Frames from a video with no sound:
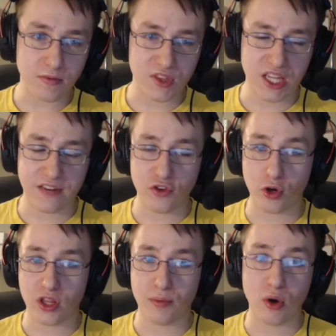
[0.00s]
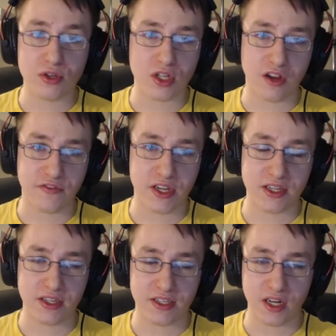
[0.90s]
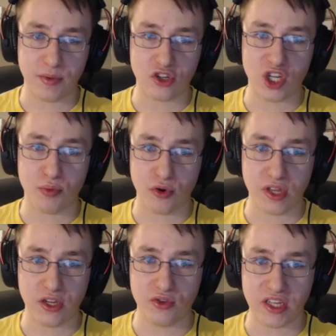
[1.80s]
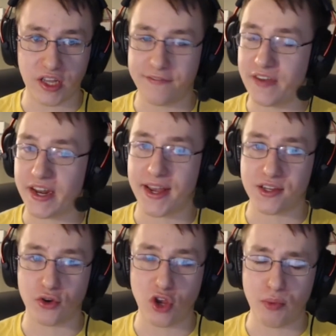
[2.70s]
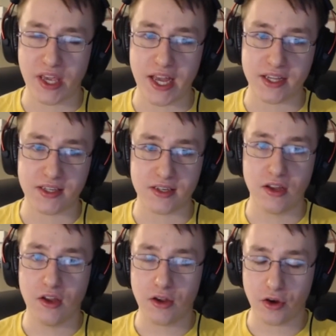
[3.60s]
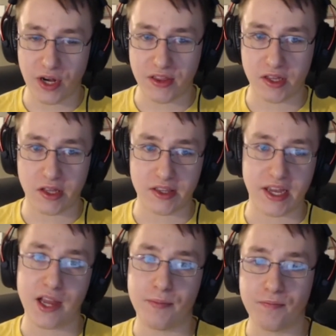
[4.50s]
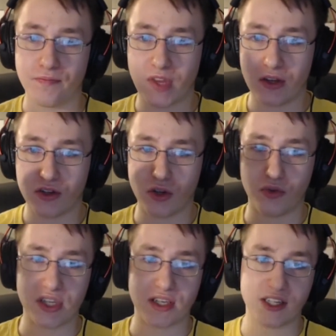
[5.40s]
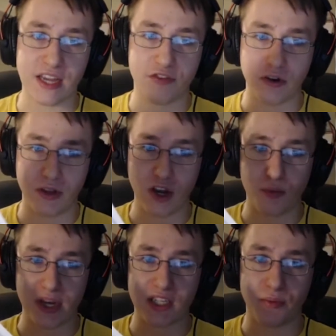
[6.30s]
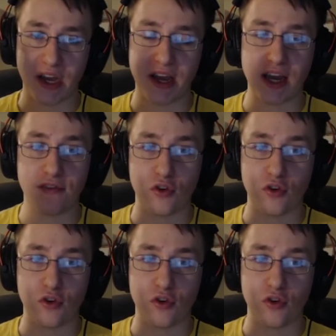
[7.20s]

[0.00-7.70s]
than if you go to the post office. It's going to be cheaper than using like FedEx or UPS or anything like that. So this is definitely your best bet if you're